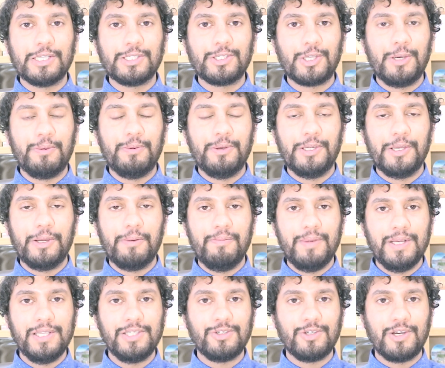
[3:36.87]
a Scooby-Doo
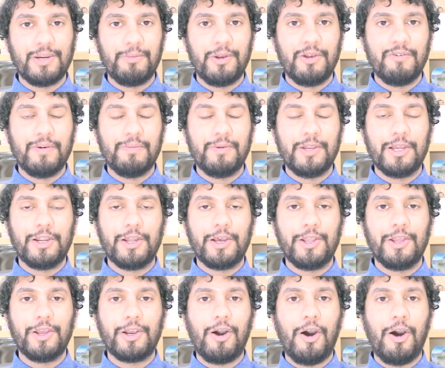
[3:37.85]
mystery movie, but you know,
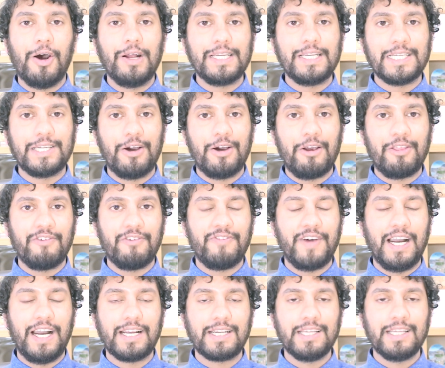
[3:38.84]
you can't deny the
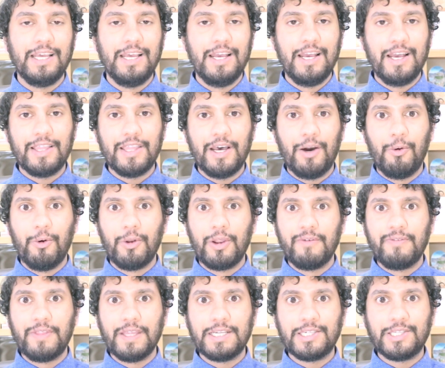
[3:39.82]
fact that all
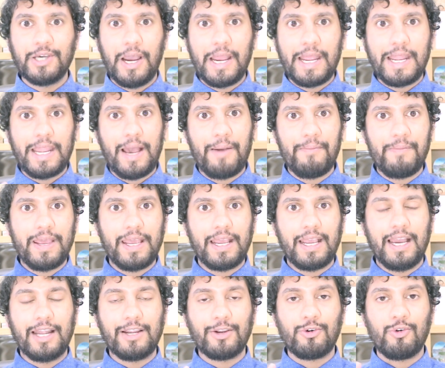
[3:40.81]
of the
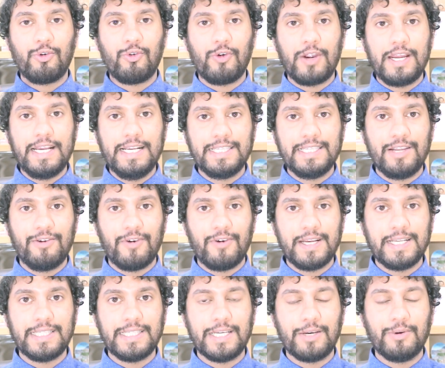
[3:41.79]
dynamic and crazy
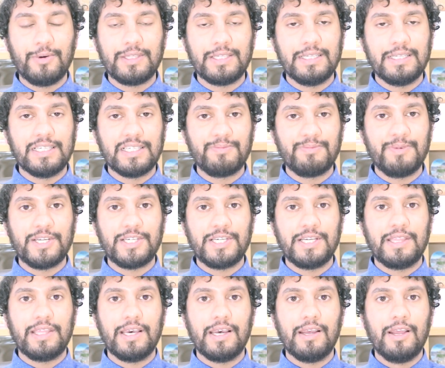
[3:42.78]
race sequences,
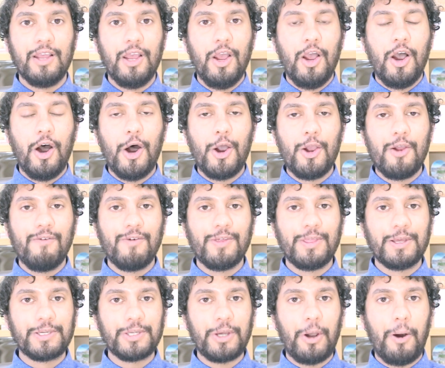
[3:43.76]
especially the
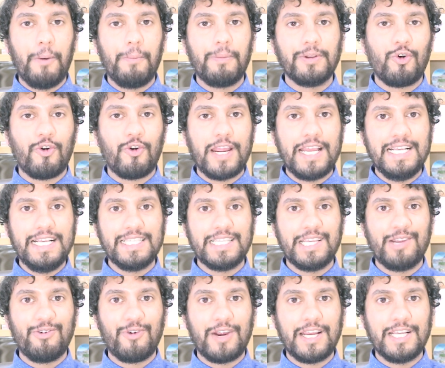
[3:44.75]
over-the-top
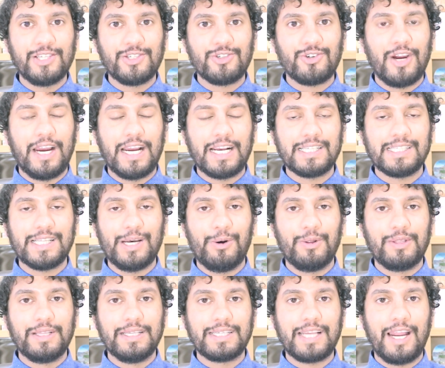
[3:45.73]
crazy race tracks that
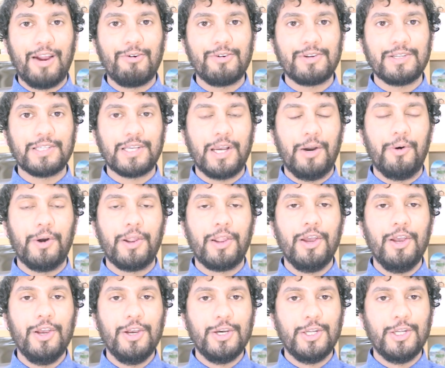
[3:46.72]
all these characters go
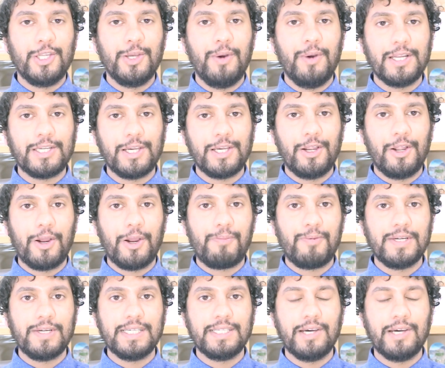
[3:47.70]
on, do actually look
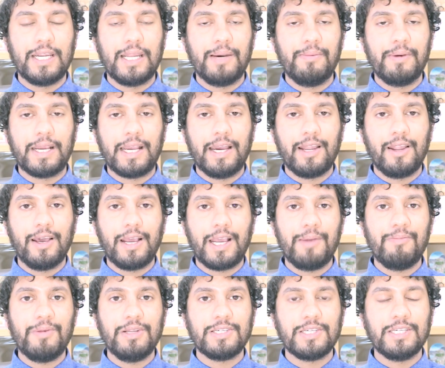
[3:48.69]
pretty dynamic. And like
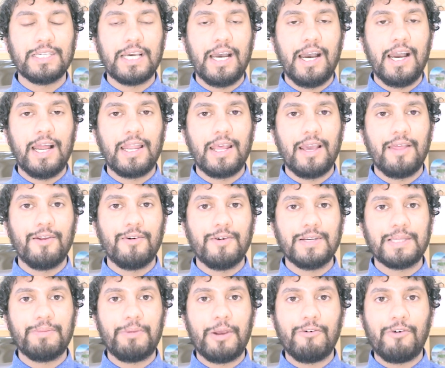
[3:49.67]
I mentioned earlier, there
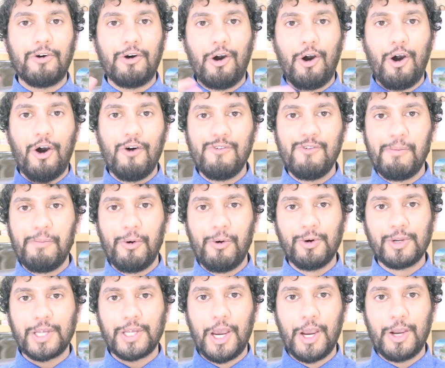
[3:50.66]
is a bit of a hoverboard